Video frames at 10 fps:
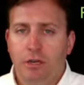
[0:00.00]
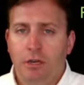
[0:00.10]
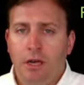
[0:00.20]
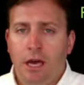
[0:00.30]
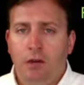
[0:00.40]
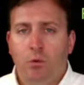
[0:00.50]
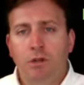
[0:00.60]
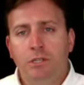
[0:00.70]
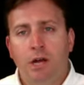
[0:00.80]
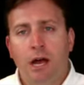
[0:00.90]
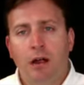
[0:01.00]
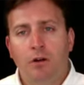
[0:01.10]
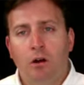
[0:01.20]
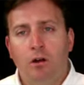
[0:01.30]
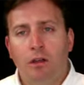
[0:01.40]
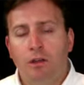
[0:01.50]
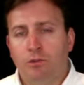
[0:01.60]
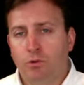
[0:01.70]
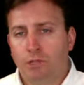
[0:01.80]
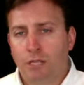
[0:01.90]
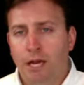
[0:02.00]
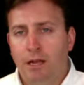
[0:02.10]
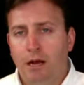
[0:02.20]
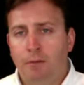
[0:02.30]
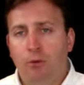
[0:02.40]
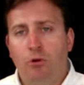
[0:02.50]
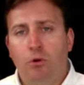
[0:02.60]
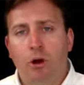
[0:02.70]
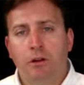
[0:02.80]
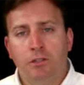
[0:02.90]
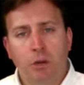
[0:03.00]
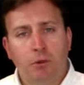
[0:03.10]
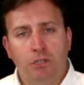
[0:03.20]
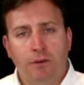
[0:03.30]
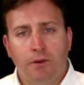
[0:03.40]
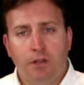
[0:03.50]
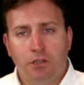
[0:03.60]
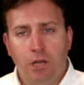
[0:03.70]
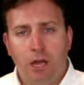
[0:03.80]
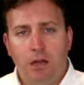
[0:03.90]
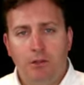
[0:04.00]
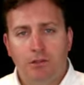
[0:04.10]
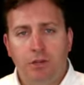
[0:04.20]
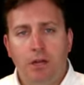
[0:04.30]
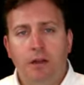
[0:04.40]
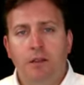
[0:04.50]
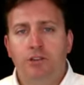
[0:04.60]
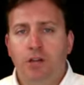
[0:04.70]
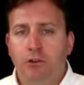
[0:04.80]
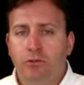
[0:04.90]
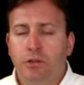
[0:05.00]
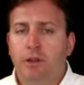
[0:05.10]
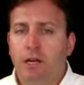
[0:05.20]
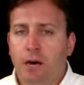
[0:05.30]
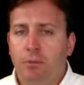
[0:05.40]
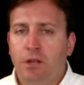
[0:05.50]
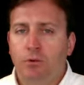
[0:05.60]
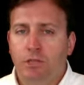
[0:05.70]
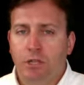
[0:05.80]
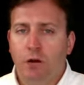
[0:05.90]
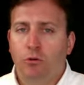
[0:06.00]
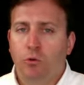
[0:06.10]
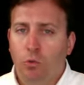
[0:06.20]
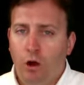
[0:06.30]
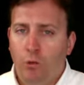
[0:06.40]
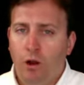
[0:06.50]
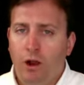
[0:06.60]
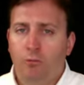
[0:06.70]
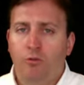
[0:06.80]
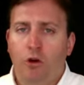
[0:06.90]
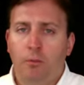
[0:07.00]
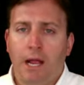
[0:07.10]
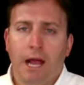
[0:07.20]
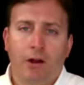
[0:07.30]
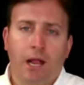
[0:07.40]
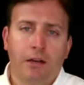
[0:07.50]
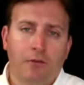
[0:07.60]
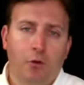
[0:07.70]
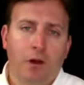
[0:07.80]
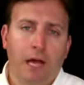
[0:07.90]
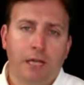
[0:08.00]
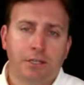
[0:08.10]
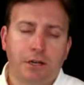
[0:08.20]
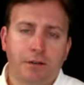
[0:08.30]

And once the hierarchies were set up, they required so much effort to change that generally the company was stuck with one way of performing aggregated forecasting.